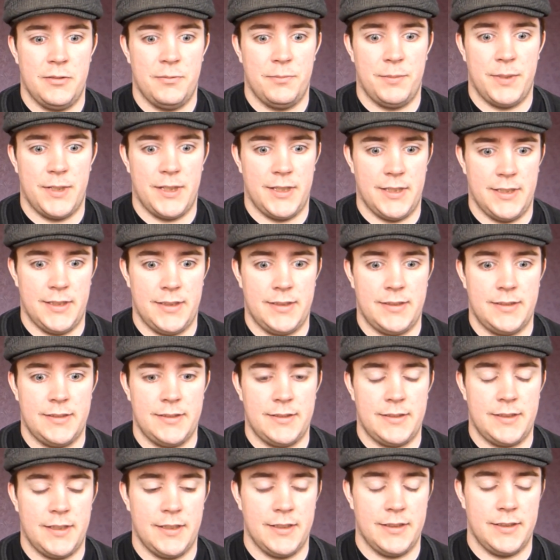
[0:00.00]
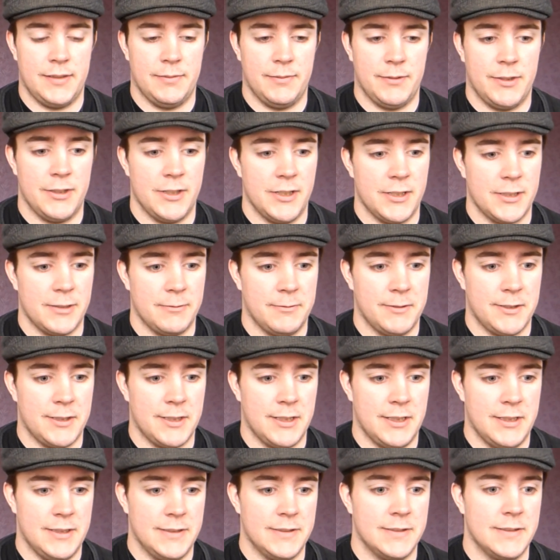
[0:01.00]
but certain
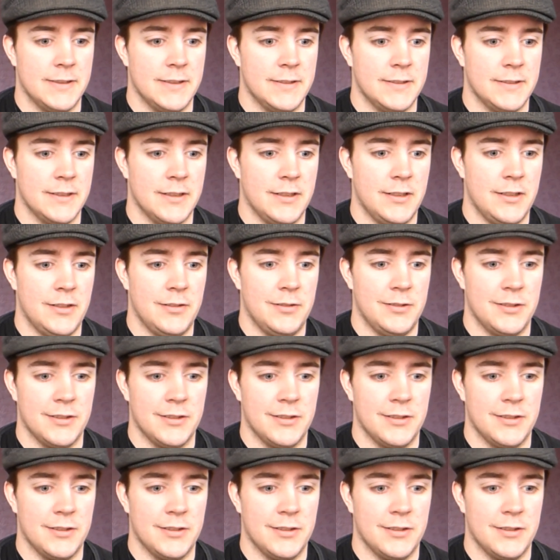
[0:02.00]
circumstances I